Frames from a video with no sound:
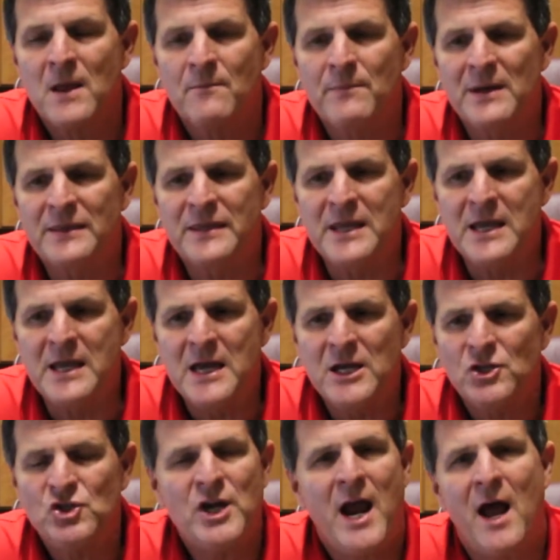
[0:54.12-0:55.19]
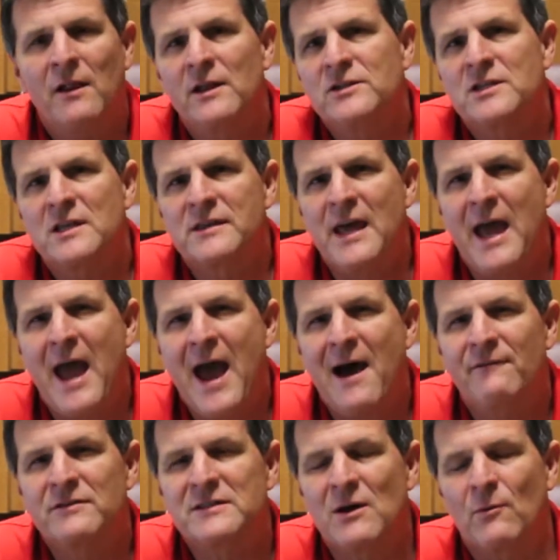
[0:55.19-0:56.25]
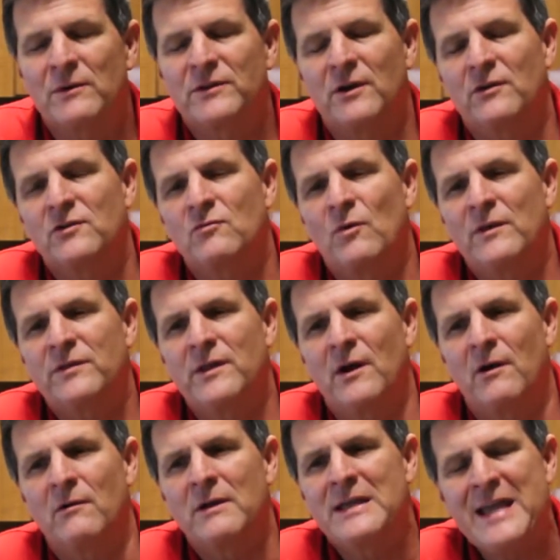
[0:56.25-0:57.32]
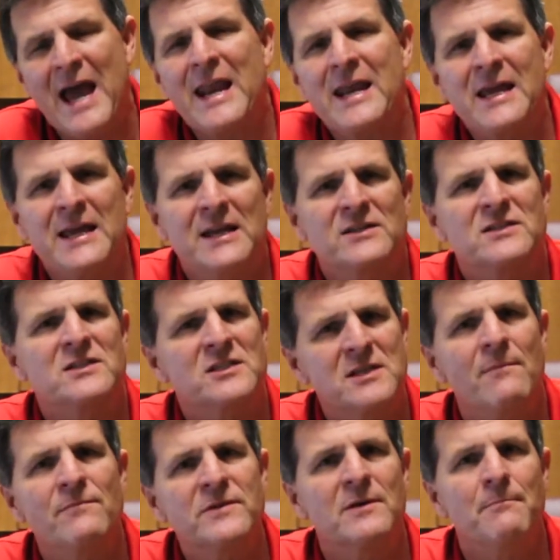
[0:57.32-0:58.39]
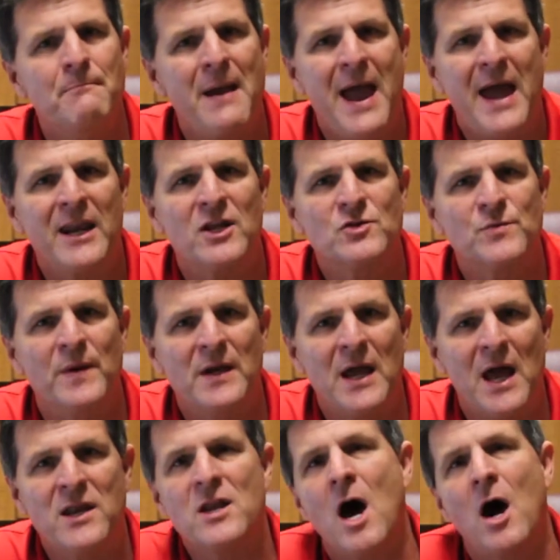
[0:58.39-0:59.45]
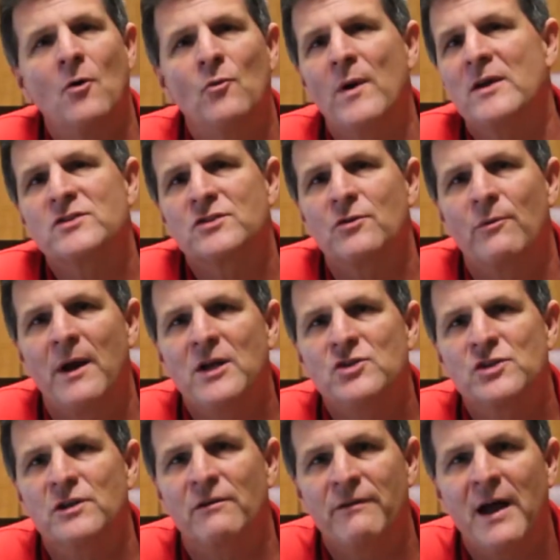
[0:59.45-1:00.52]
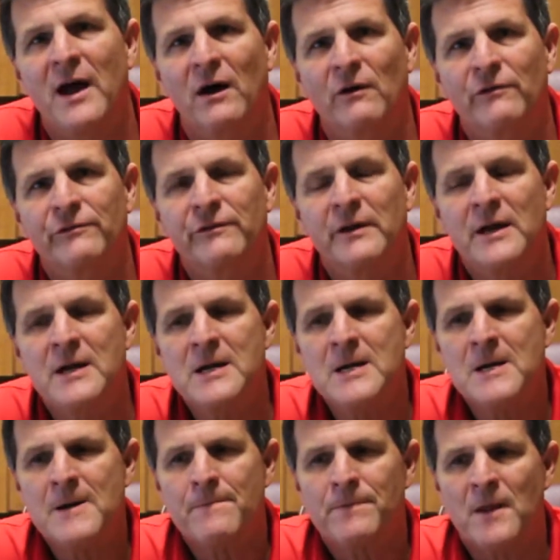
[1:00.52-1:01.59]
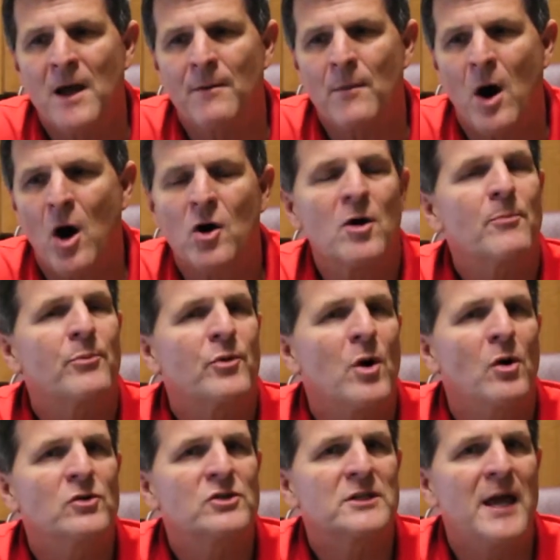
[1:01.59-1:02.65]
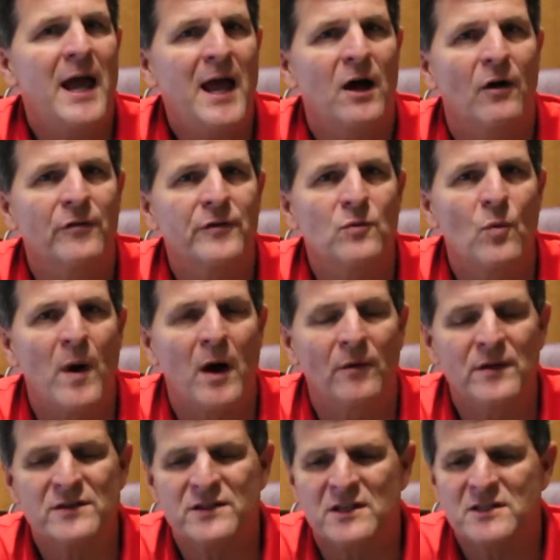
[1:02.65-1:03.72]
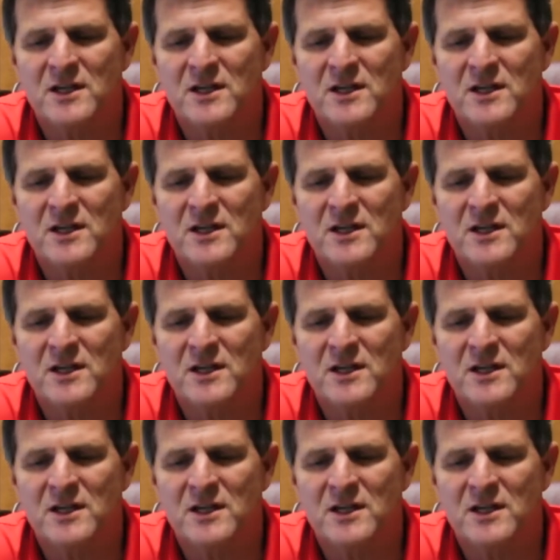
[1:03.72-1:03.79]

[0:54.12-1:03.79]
But the challenge that they have is that what they're getting is symptom management and not restoration of health. Our approach to health and wellness is